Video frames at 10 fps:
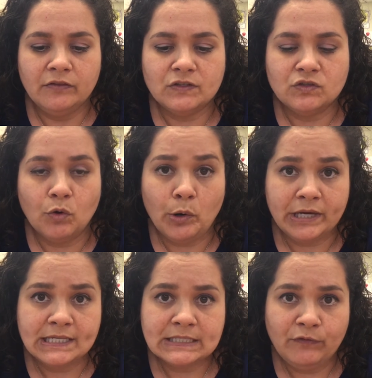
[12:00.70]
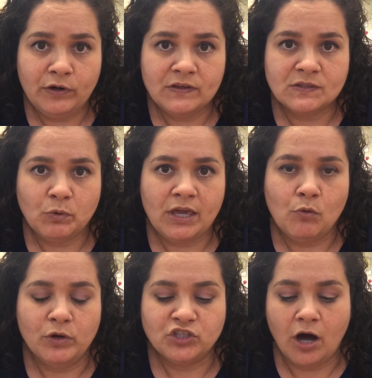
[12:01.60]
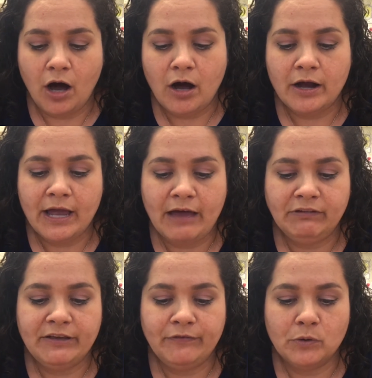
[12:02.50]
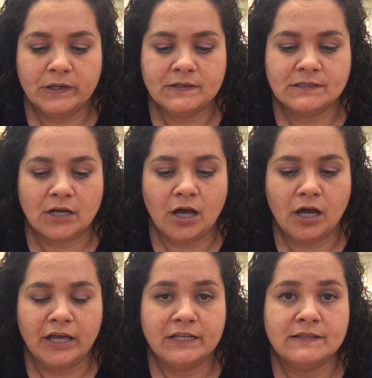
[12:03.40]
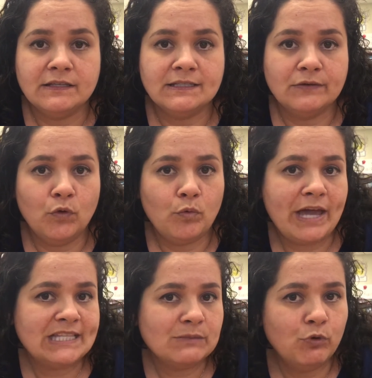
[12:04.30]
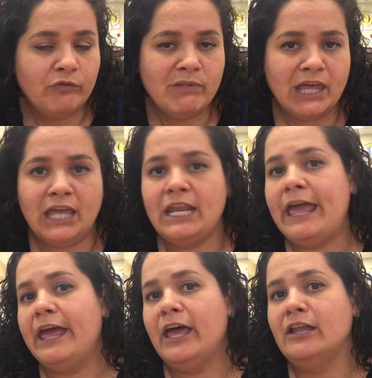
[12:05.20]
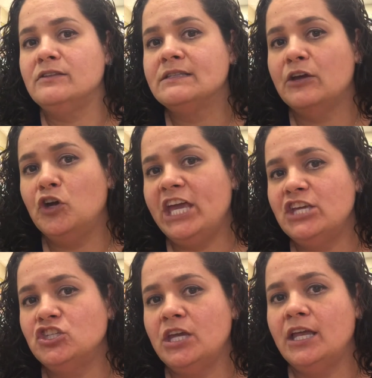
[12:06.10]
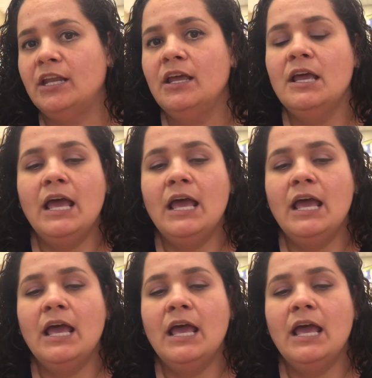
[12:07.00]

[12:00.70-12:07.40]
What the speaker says: the stories for this week, which are heavily focused on the civil rights movement and segregation